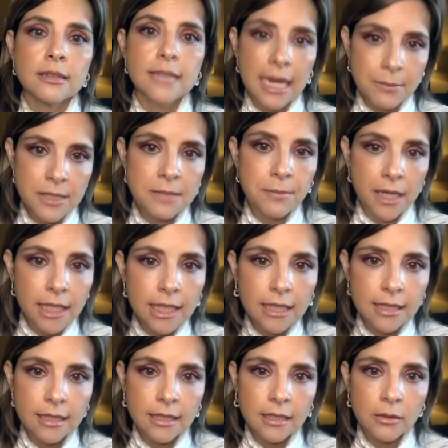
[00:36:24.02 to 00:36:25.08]
Time is
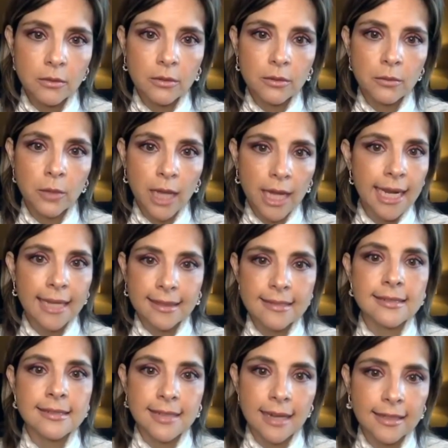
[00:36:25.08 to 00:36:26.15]
money. We got to get
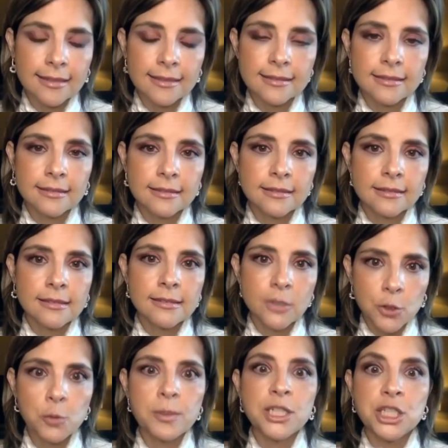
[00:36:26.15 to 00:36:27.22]
this done.
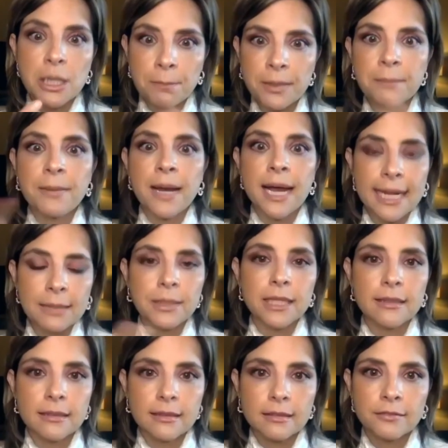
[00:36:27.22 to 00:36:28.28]
So you'll be jumping behind
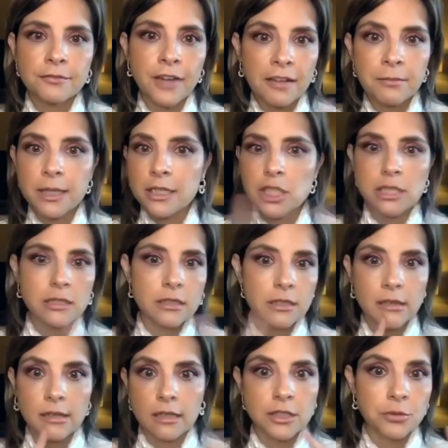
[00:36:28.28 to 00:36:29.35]
me, 5 minutes
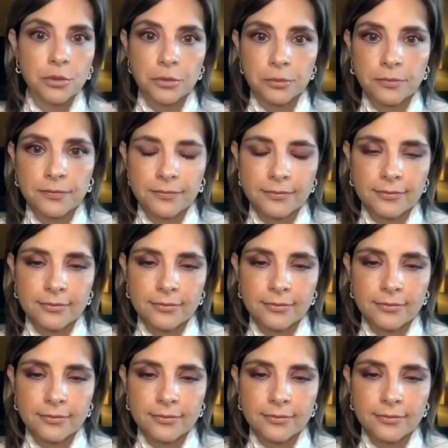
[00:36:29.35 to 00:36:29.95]
in each room.